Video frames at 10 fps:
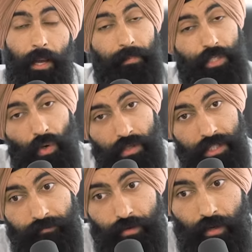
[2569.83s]
But you
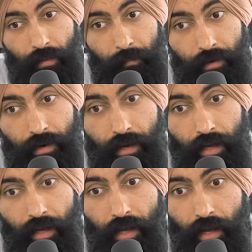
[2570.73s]
also have to remember,
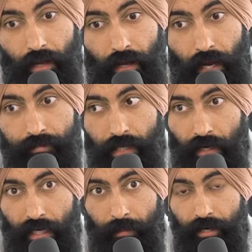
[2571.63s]
I'm
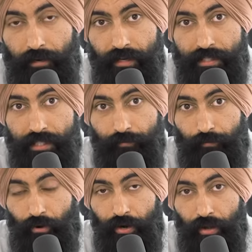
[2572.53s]
talking about investing
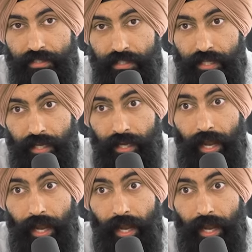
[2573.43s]
four dollars a day